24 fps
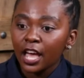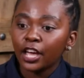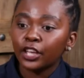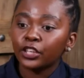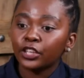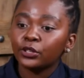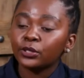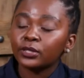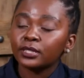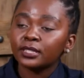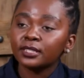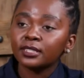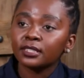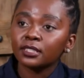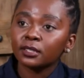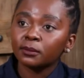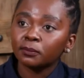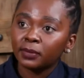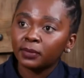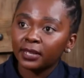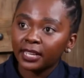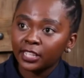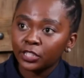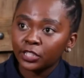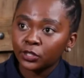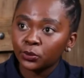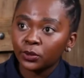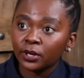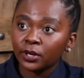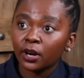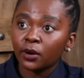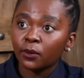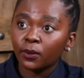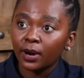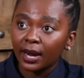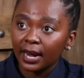a nuisance complaint would
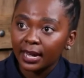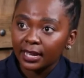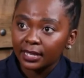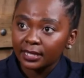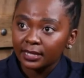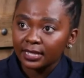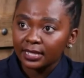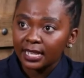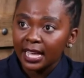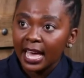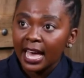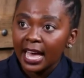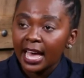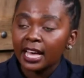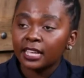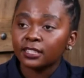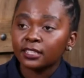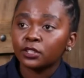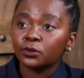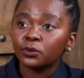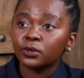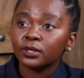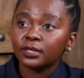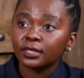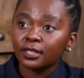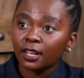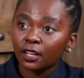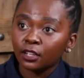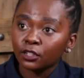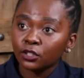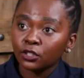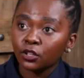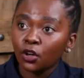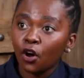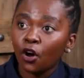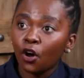arise as a
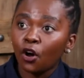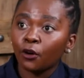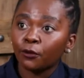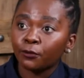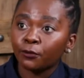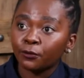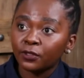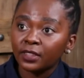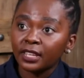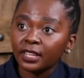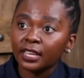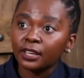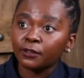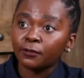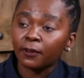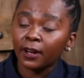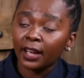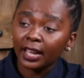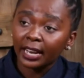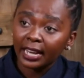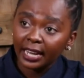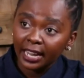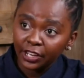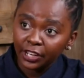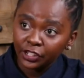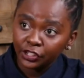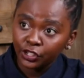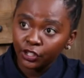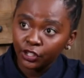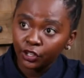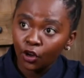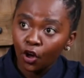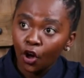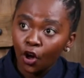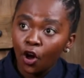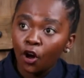result of the
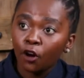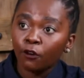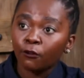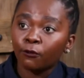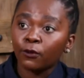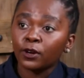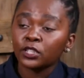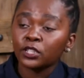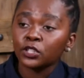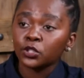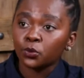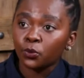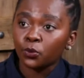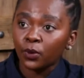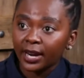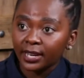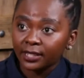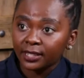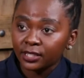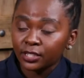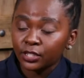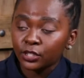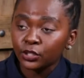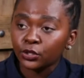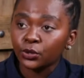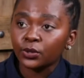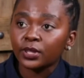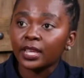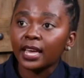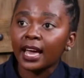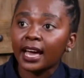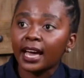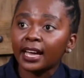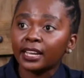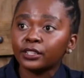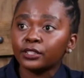violation of one's right to
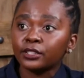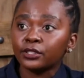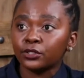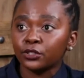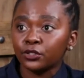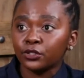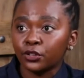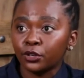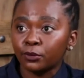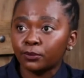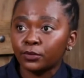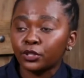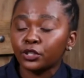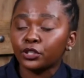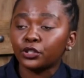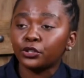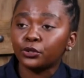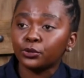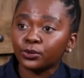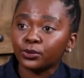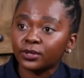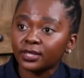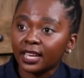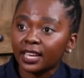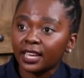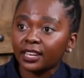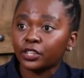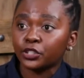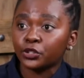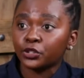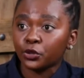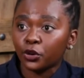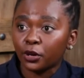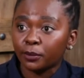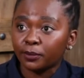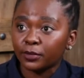the undisturbed use and
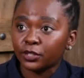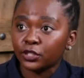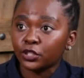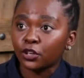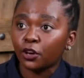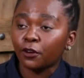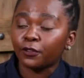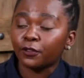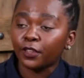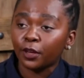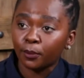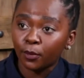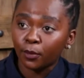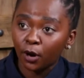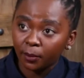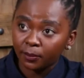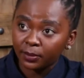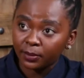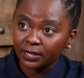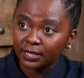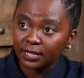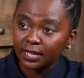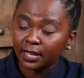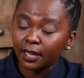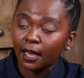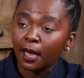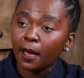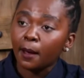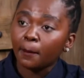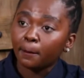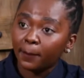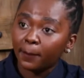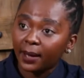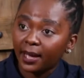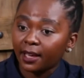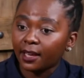enjoyment of their property
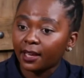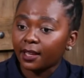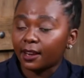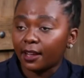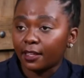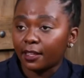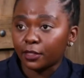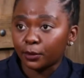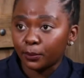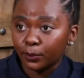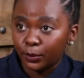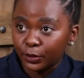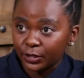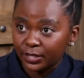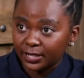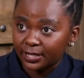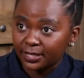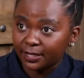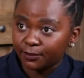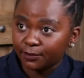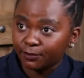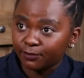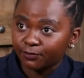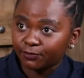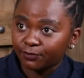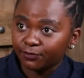by another person.